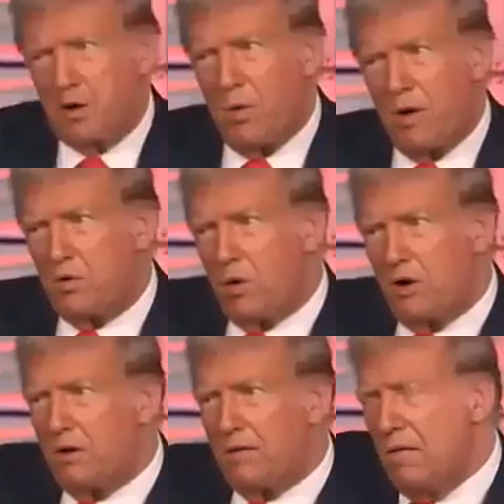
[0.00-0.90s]
Hello,
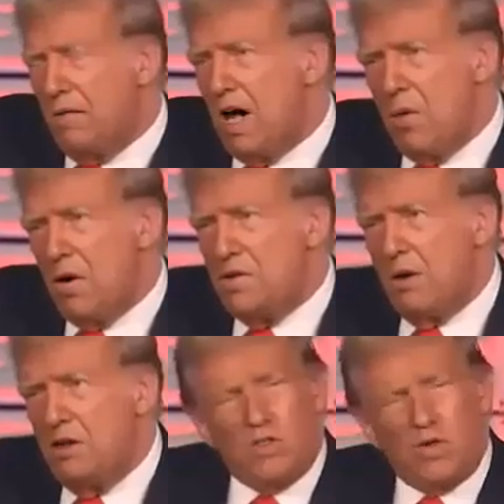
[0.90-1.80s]
everyone. I want to
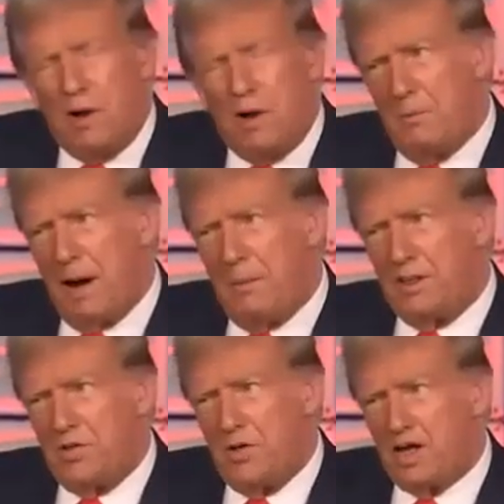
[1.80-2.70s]
specially recommend
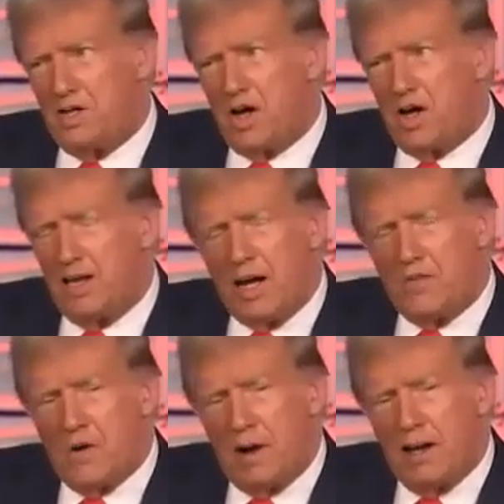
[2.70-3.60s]
Mister Ajayi
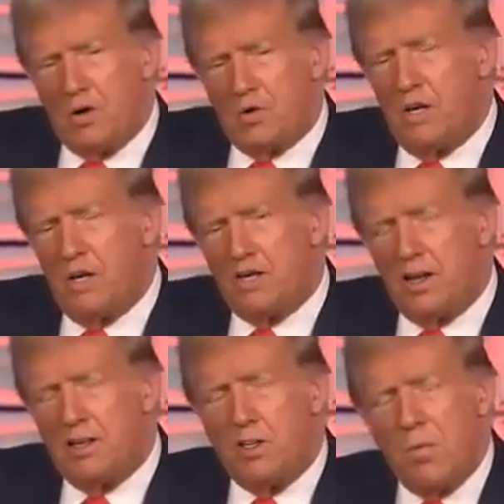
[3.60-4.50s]
Adebayo.
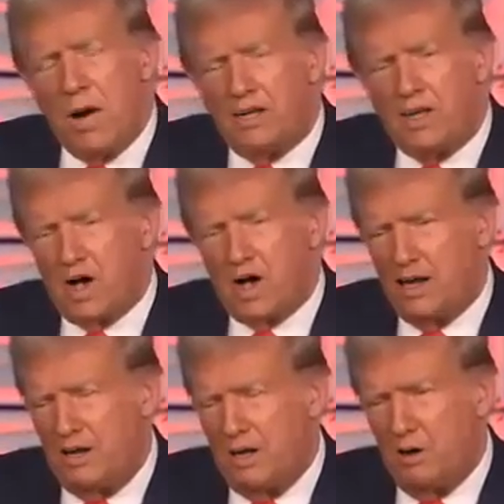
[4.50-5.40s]
He is a great
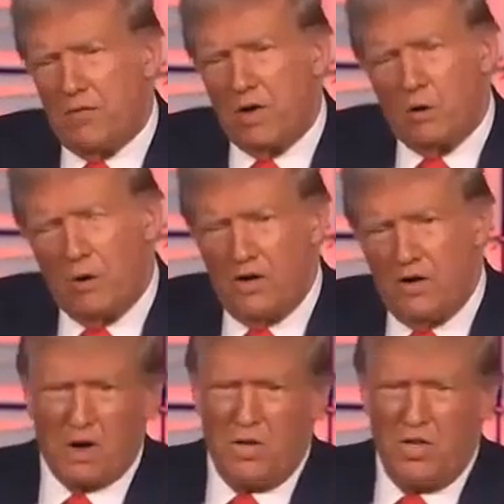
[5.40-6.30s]
guy. Follow
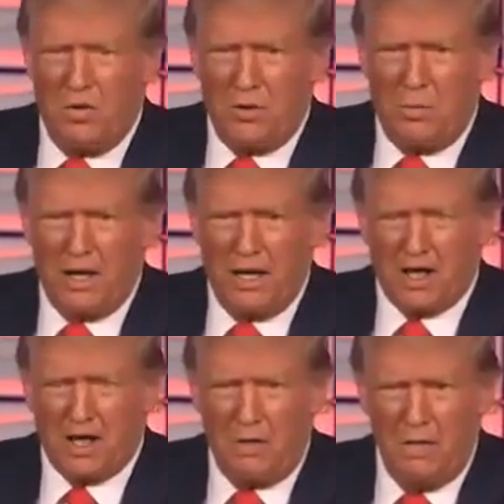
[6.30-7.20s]
him on social
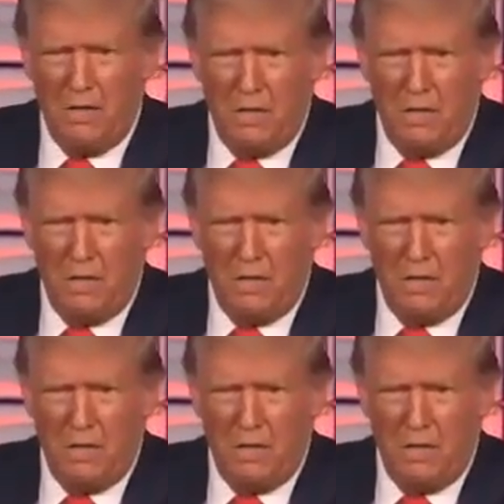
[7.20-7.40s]
media.